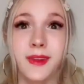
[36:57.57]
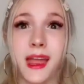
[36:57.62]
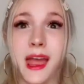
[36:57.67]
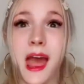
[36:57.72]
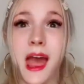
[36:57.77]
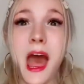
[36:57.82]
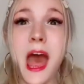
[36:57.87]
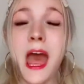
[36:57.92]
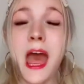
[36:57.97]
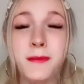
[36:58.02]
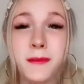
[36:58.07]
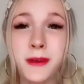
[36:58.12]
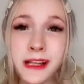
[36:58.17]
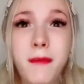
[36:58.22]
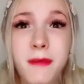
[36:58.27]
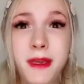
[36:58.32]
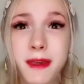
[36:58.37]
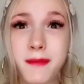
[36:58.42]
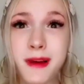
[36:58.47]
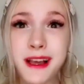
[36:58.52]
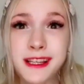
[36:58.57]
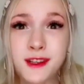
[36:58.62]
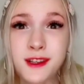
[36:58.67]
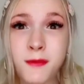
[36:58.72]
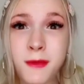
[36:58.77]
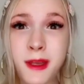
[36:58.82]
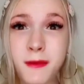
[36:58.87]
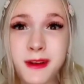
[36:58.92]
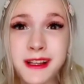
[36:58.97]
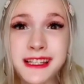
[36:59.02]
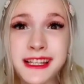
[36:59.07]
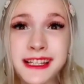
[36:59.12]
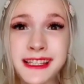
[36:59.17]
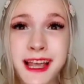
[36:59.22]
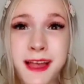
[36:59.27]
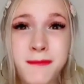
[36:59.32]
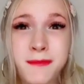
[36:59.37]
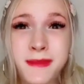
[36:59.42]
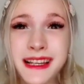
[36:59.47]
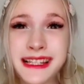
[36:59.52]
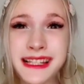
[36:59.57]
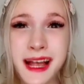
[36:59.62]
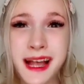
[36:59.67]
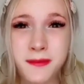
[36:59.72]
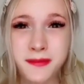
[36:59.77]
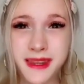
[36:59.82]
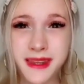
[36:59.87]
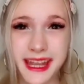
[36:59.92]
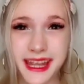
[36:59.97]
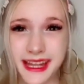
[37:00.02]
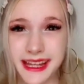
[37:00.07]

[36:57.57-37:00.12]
I'm gonna... My soulmate wants to send me something.